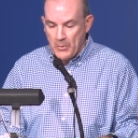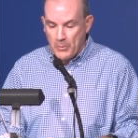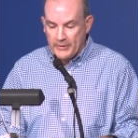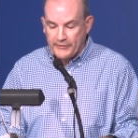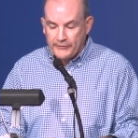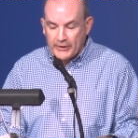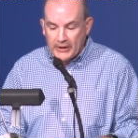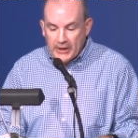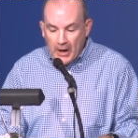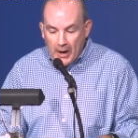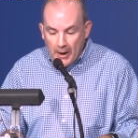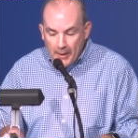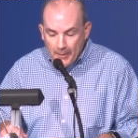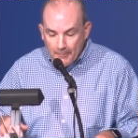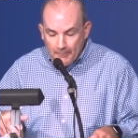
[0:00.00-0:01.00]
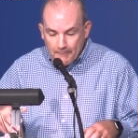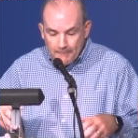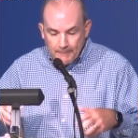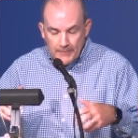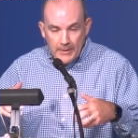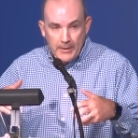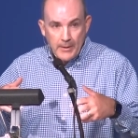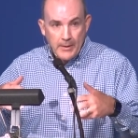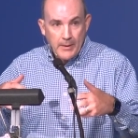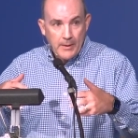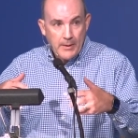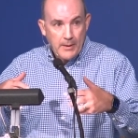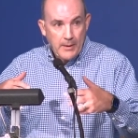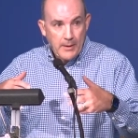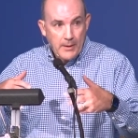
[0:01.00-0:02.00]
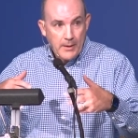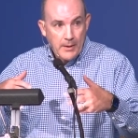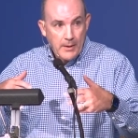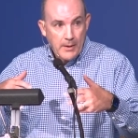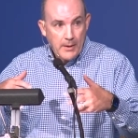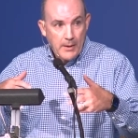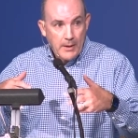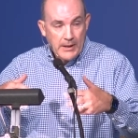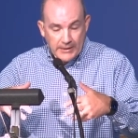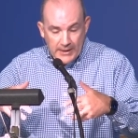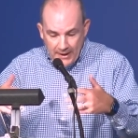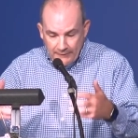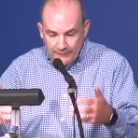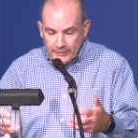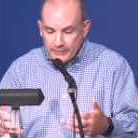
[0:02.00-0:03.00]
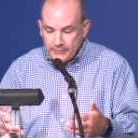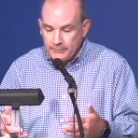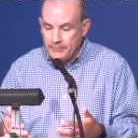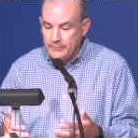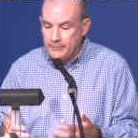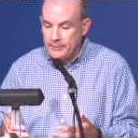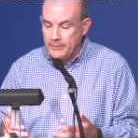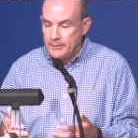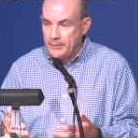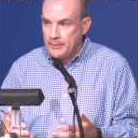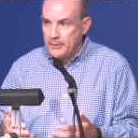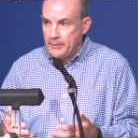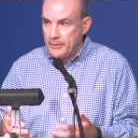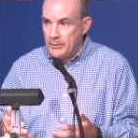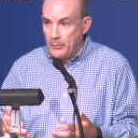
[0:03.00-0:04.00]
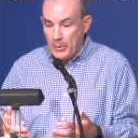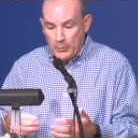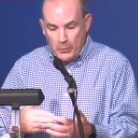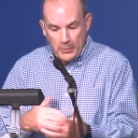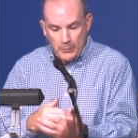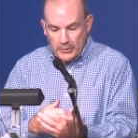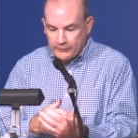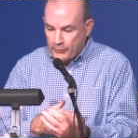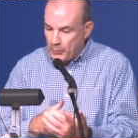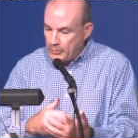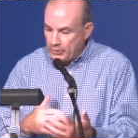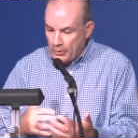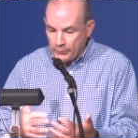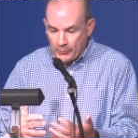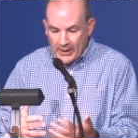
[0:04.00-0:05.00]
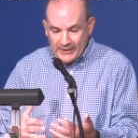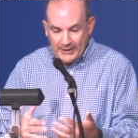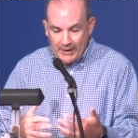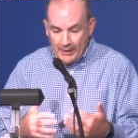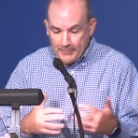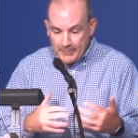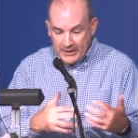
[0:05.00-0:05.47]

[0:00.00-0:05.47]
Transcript: What's to come in heaven? What, what, what's going on right now? I